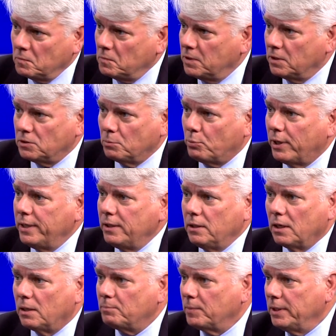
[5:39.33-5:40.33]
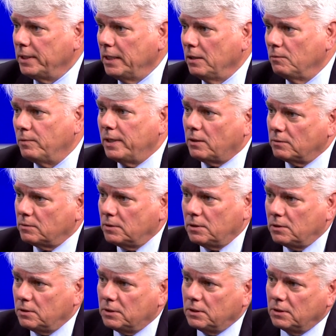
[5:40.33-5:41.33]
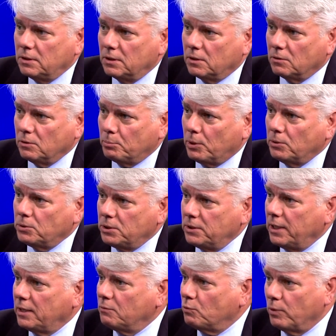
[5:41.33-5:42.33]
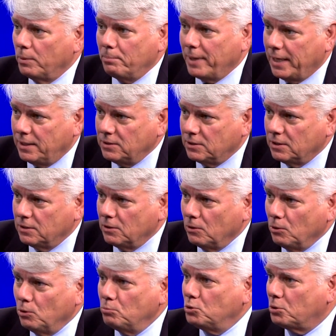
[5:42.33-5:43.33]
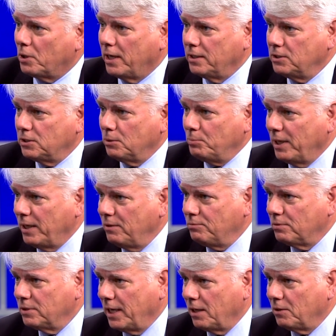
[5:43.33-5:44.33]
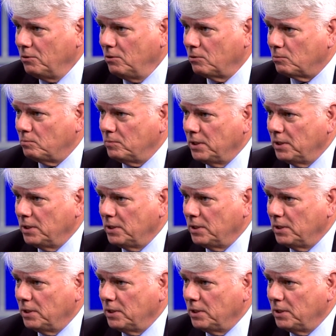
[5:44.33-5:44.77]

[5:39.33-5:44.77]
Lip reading: There's a breakup. Well, you know, the person that remains in the home tries to pay for that home.